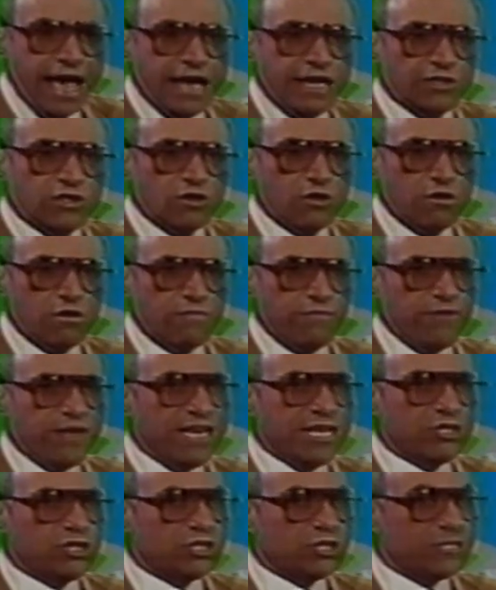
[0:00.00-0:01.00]
and it's going to
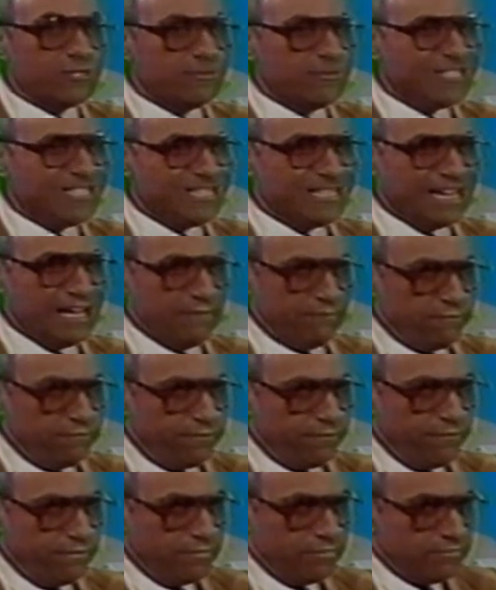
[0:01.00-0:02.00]
finish
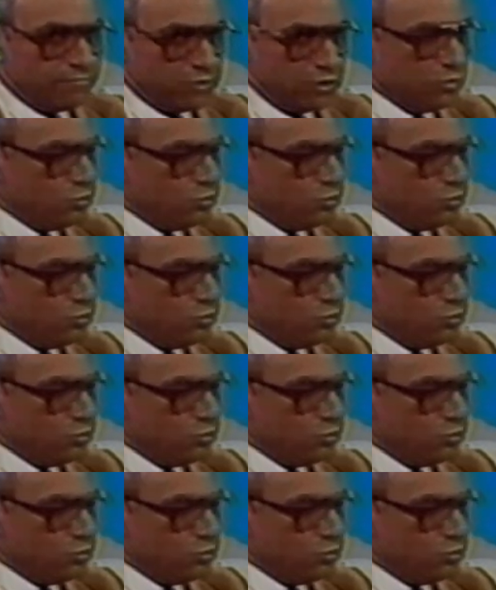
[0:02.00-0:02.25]
tough.